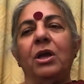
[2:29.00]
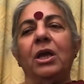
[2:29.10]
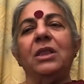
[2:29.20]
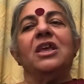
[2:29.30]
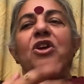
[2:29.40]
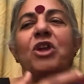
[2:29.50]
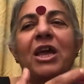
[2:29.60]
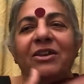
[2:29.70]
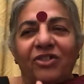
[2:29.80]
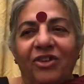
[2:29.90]
in the
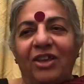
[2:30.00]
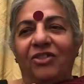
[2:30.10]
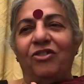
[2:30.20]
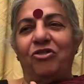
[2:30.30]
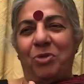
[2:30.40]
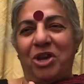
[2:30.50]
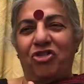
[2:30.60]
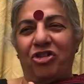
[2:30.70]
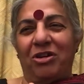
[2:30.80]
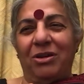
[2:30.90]
United States
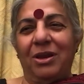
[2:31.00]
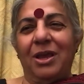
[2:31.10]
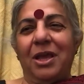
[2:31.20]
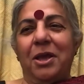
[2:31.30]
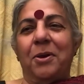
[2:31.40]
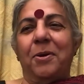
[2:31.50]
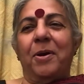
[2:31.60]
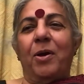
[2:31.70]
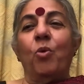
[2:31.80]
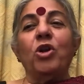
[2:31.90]
situation.
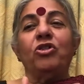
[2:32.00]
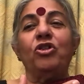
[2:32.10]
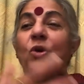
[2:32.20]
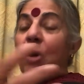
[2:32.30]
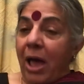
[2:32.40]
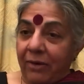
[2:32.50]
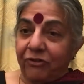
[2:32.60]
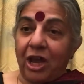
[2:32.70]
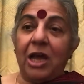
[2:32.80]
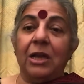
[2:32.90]
What you have
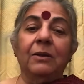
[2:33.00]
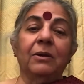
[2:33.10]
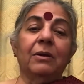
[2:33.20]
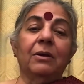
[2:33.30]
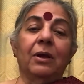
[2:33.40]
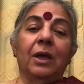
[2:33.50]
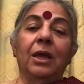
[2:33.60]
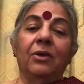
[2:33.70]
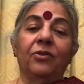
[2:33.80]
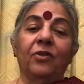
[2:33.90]
done
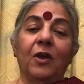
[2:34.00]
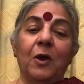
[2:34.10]
is